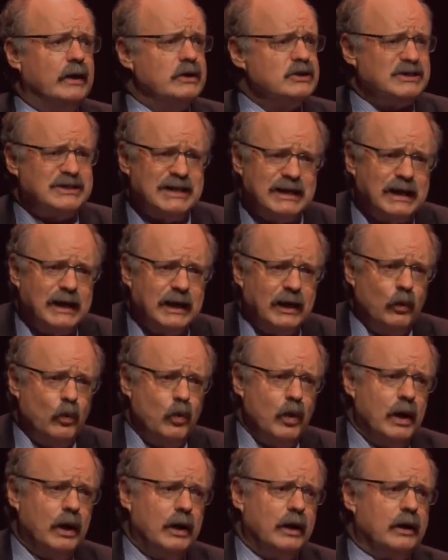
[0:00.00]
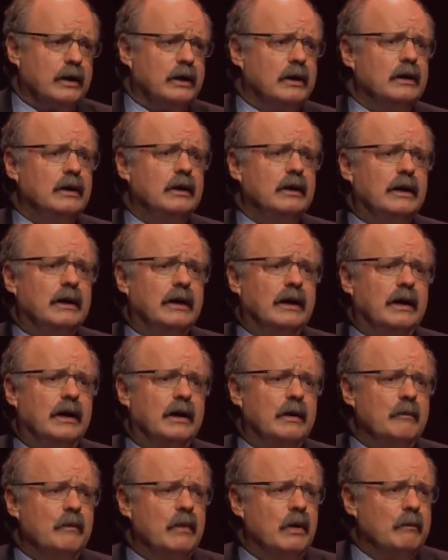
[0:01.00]
seeking work,
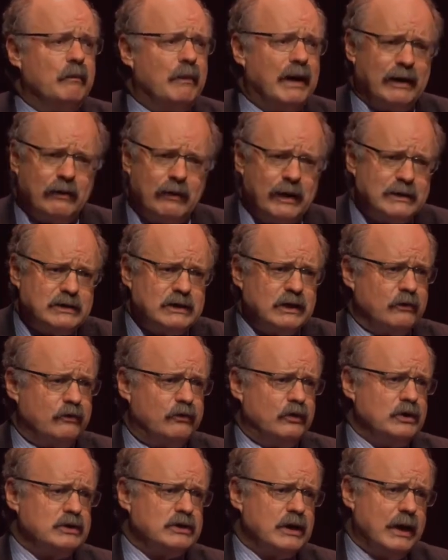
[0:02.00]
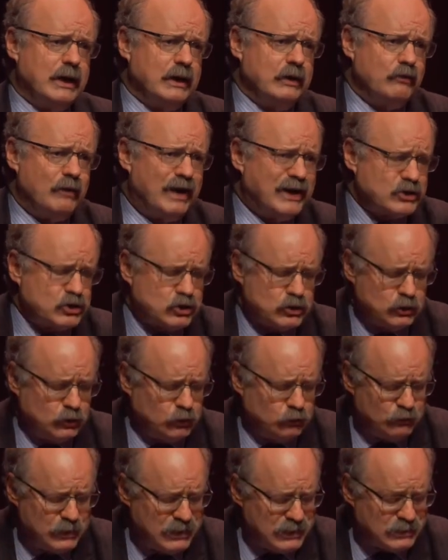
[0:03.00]
migrating for entirely
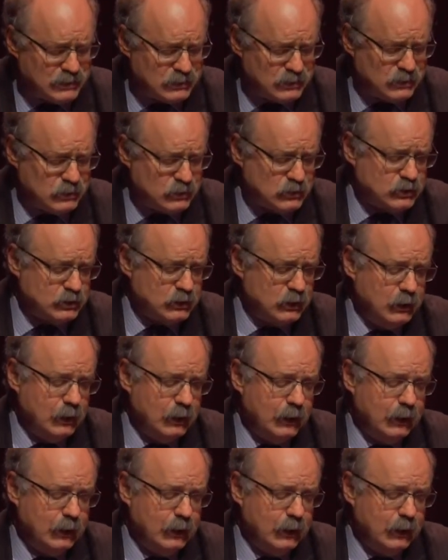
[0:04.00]
rational reasons.